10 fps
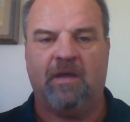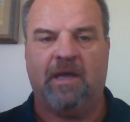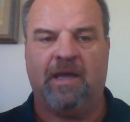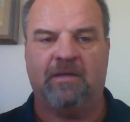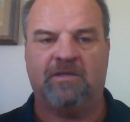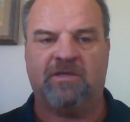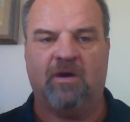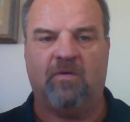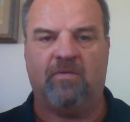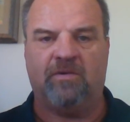and
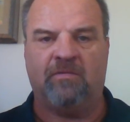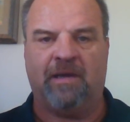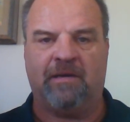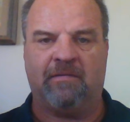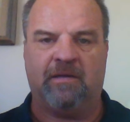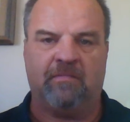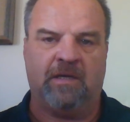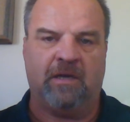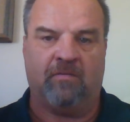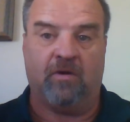so you may
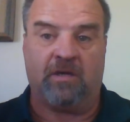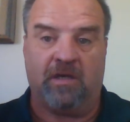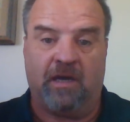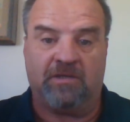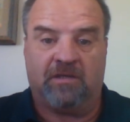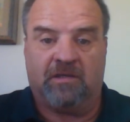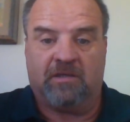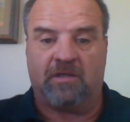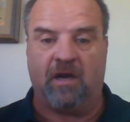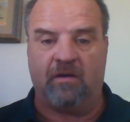get a rookie agent
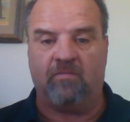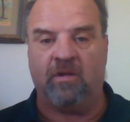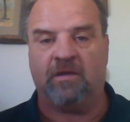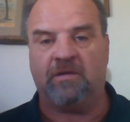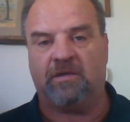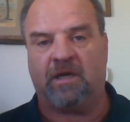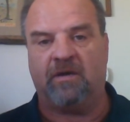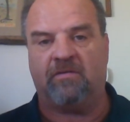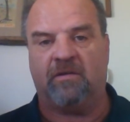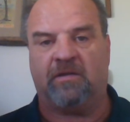that's not willing to tell
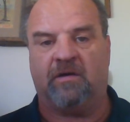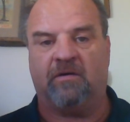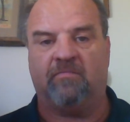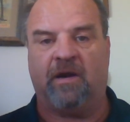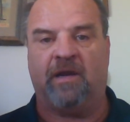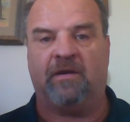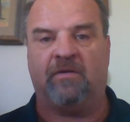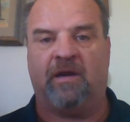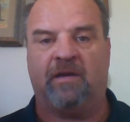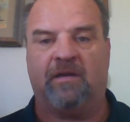you that they're brand
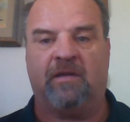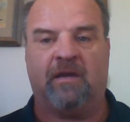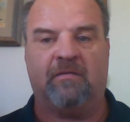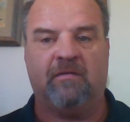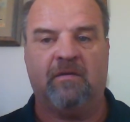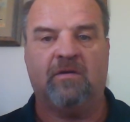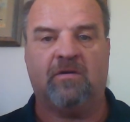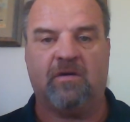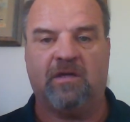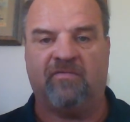new at it, and they
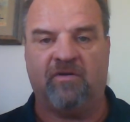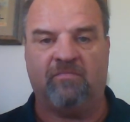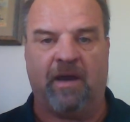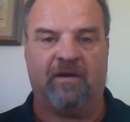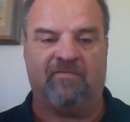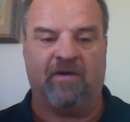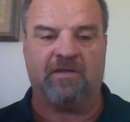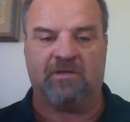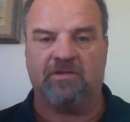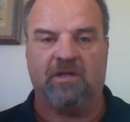could give you bad
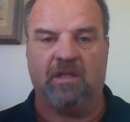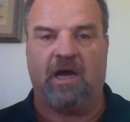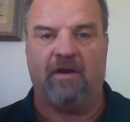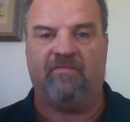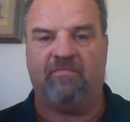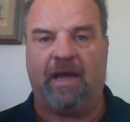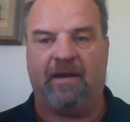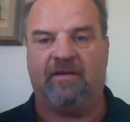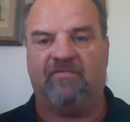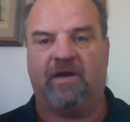advice. There's a lot of
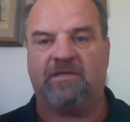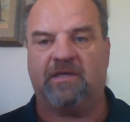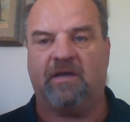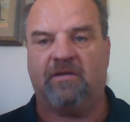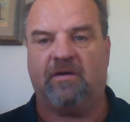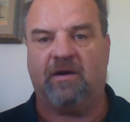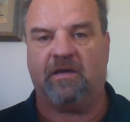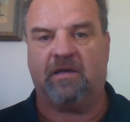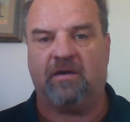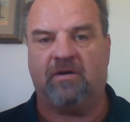bad advice out there, I
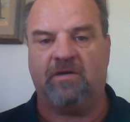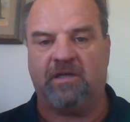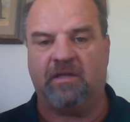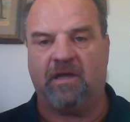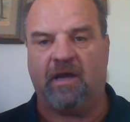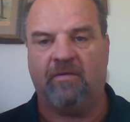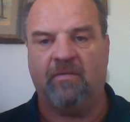can guarantee you that.